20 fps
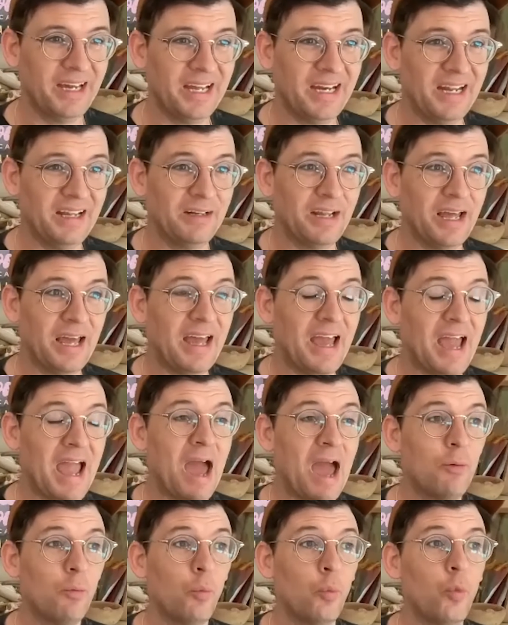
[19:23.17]
And
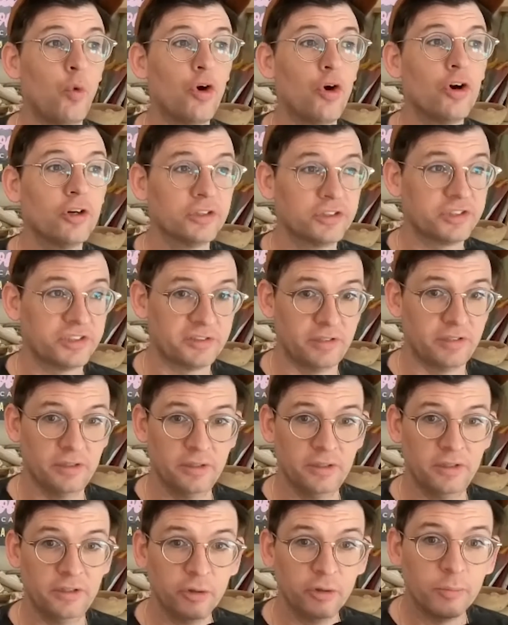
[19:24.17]
at worst,
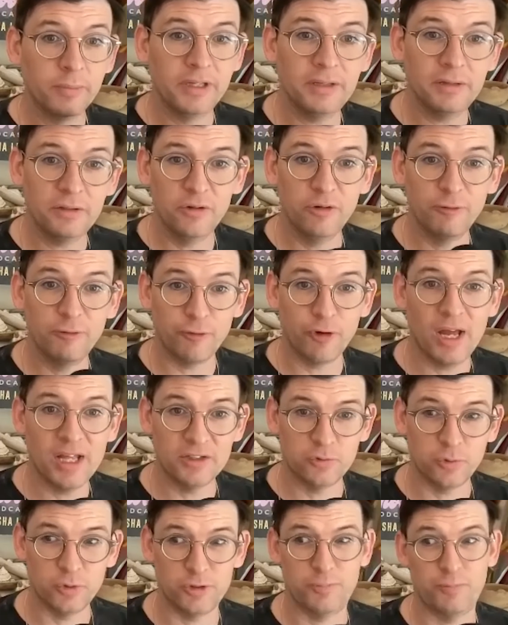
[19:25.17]
you'll meet new
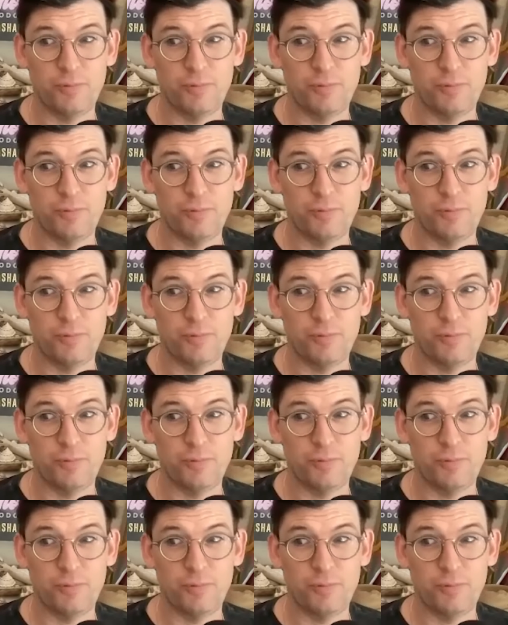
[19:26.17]
friends,